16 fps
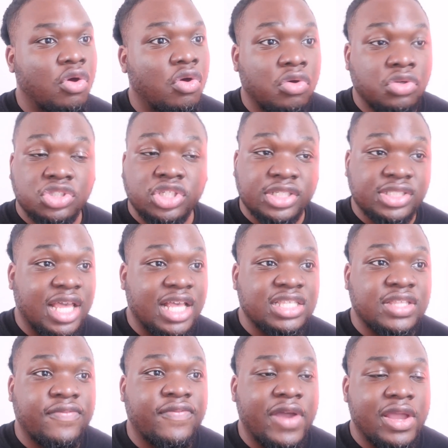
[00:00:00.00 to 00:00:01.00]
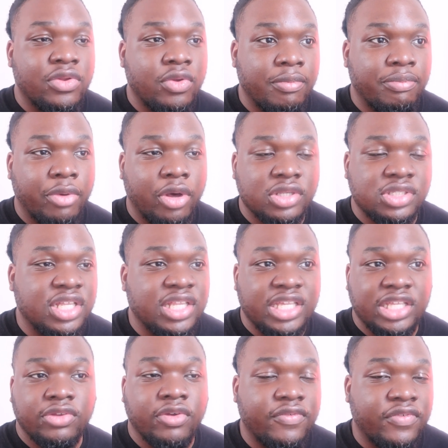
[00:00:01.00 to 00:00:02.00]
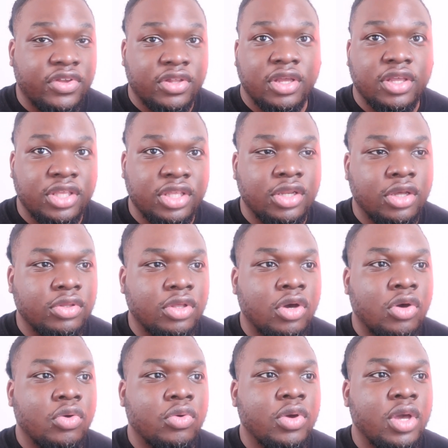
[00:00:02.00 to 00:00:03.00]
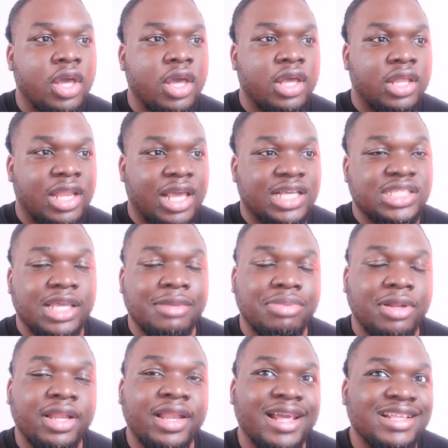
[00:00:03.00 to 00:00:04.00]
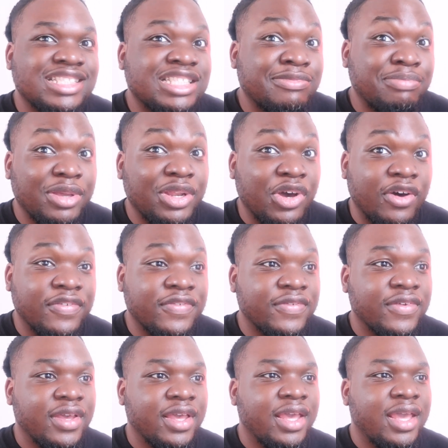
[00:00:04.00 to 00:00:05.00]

or just as the final boss, a leader of, you know, the whole, like I say, bloodline spin-off.